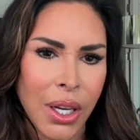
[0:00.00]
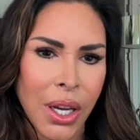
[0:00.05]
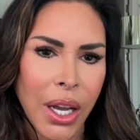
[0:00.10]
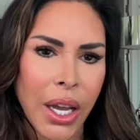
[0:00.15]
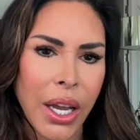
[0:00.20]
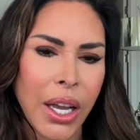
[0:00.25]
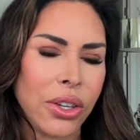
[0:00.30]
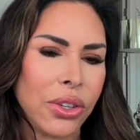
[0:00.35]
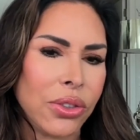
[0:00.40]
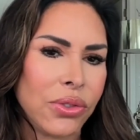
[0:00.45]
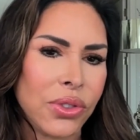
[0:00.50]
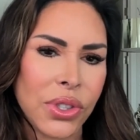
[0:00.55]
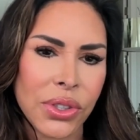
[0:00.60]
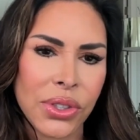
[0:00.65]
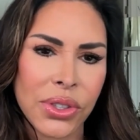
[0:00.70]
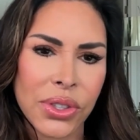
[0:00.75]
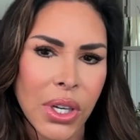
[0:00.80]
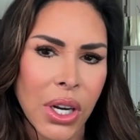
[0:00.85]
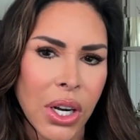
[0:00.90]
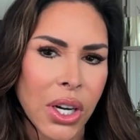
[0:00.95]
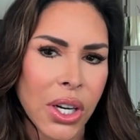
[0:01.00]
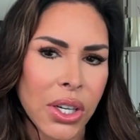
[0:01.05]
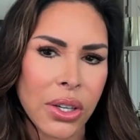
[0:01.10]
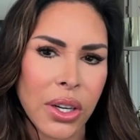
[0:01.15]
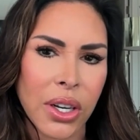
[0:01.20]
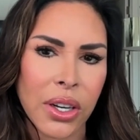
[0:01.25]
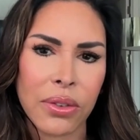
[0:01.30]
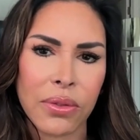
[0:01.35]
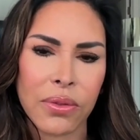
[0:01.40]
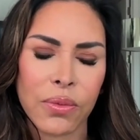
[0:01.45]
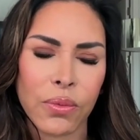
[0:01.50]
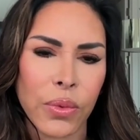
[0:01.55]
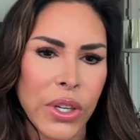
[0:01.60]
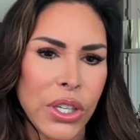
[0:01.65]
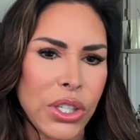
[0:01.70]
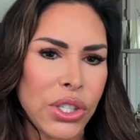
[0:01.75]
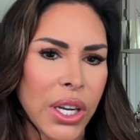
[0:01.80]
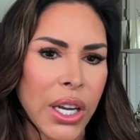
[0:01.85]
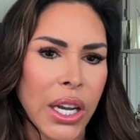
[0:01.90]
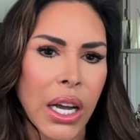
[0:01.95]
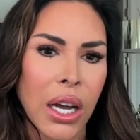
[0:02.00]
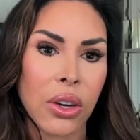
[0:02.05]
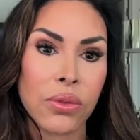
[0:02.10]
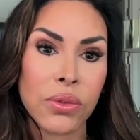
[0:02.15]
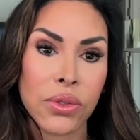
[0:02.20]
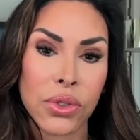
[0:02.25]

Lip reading: And you just start reaching out,